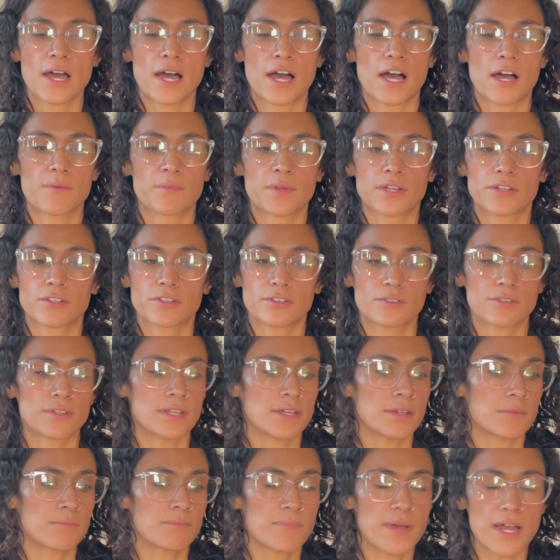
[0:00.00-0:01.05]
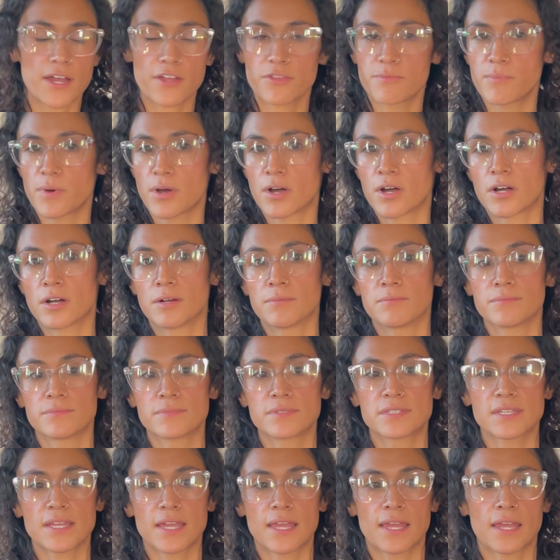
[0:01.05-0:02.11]
including bath
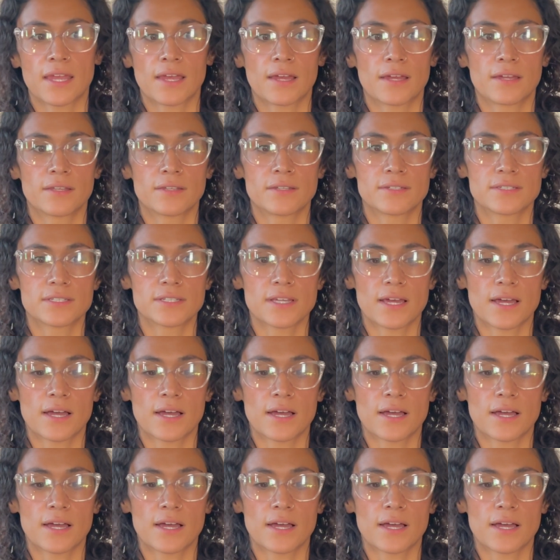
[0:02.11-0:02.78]
bombs and